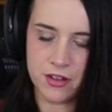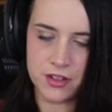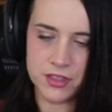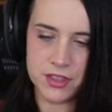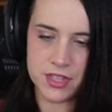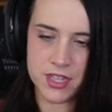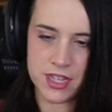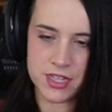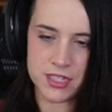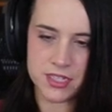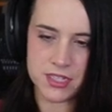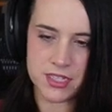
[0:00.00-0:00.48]

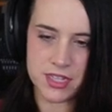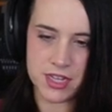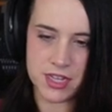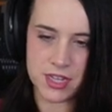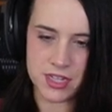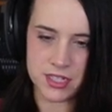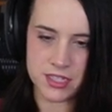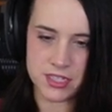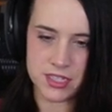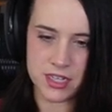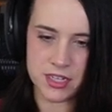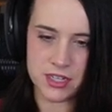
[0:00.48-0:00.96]
On that
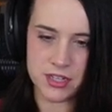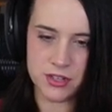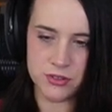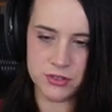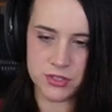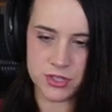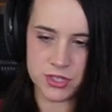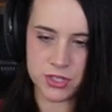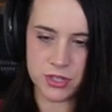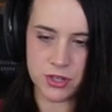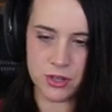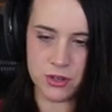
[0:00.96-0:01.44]
day, ten
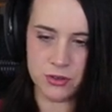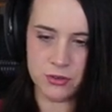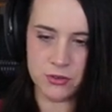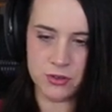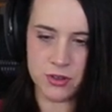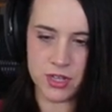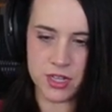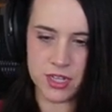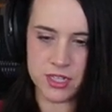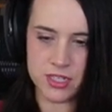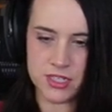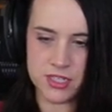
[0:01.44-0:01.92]
years ago,
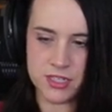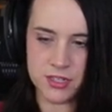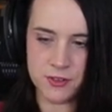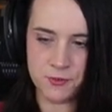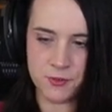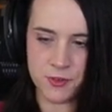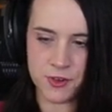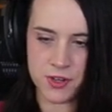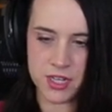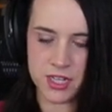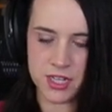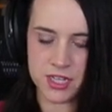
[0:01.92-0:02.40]
a
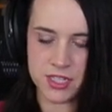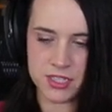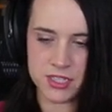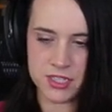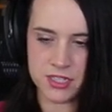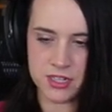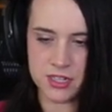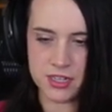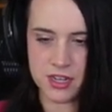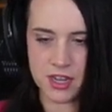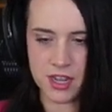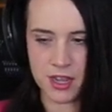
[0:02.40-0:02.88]
different
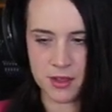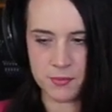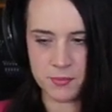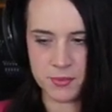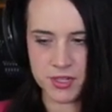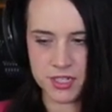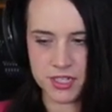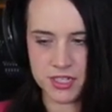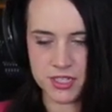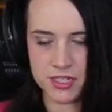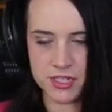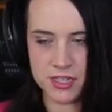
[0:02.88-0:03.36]
incident
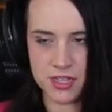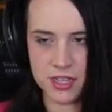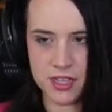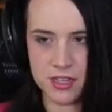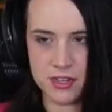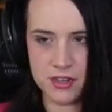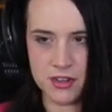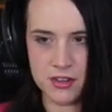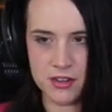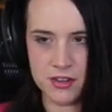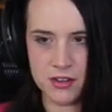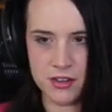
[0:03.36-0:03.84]
happened
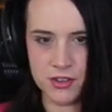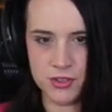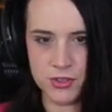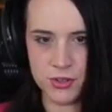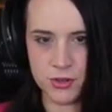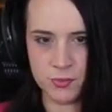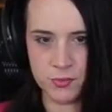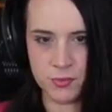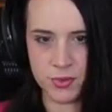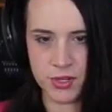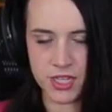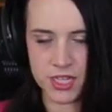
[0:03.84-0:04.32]
in
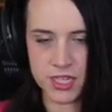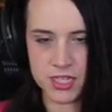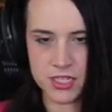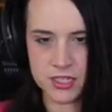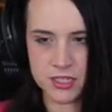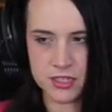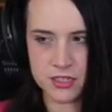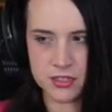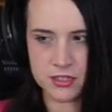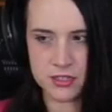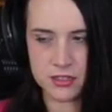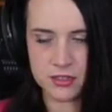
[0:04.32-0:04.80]
another
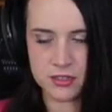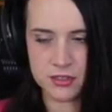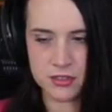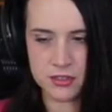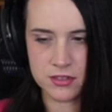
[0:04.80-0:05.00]
place.